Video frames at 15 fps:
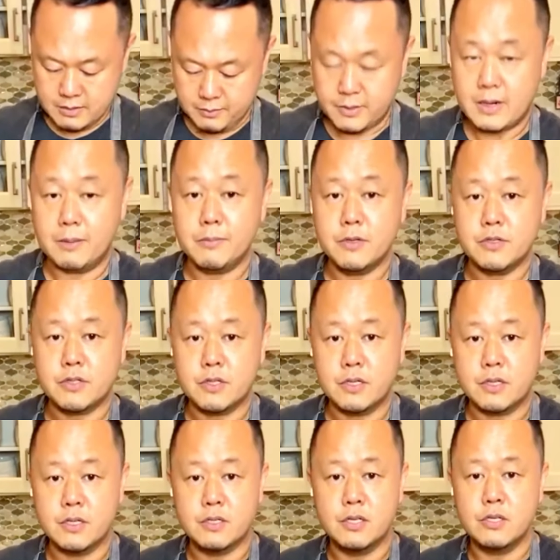But I'm just gonna
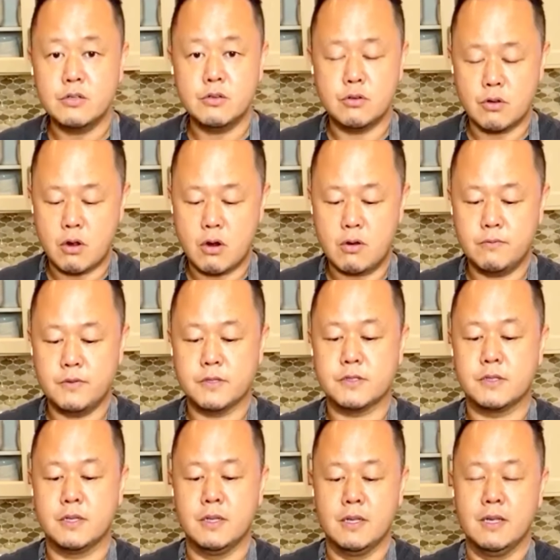continue to
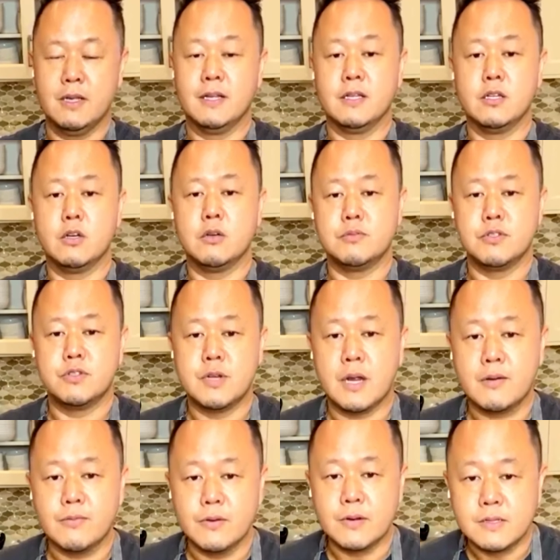harvest lobes of
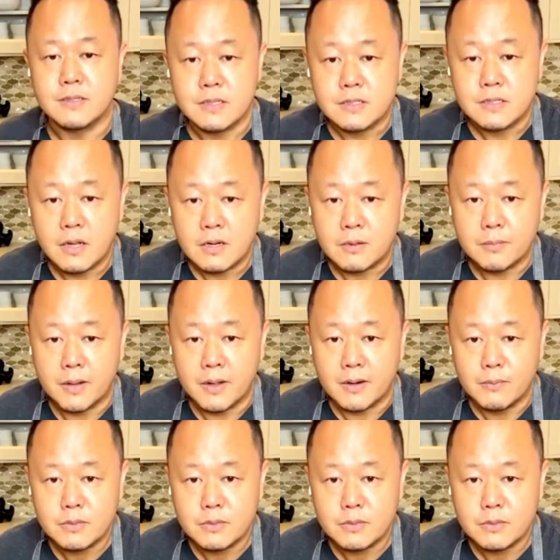jackfruit as I talk about it.